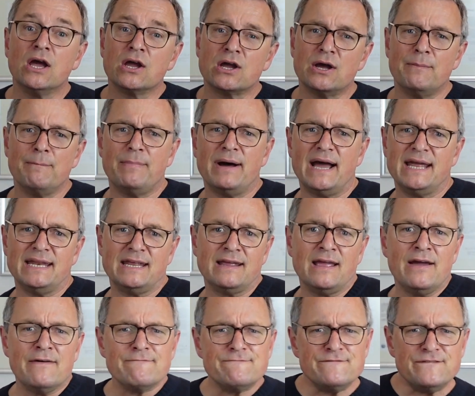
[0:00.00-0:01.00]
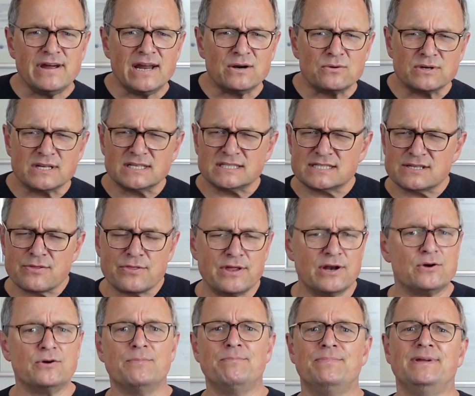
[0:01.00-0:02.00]
combining various
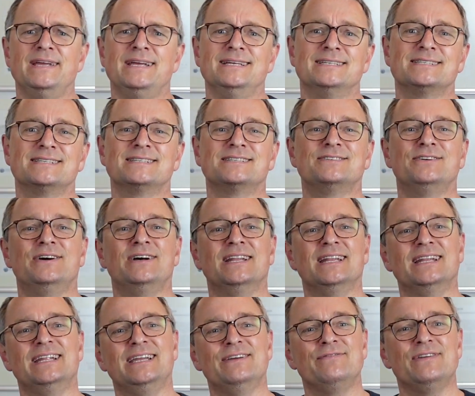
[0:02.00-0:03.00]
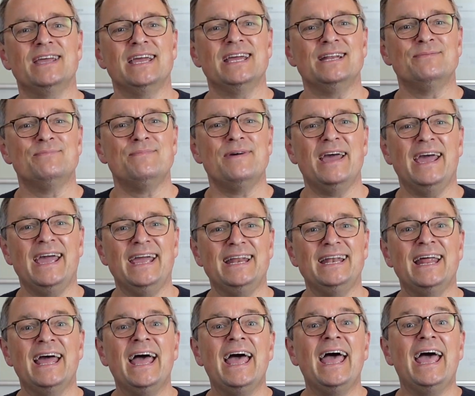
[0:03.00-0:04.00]
therapies to alleviate
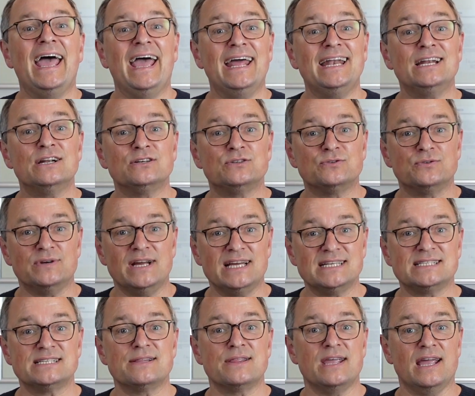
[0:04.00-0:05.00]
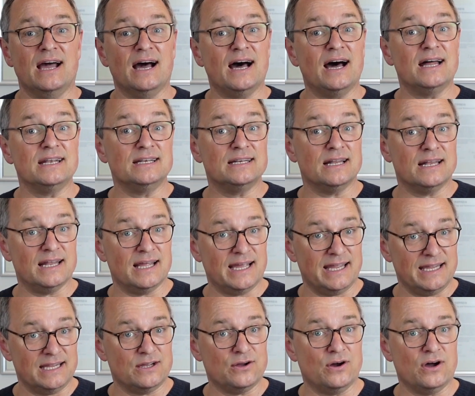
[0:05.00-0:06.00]
pain and address the
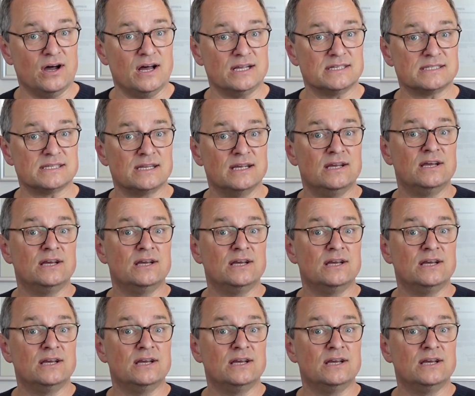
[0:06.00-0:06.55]
underlying cause.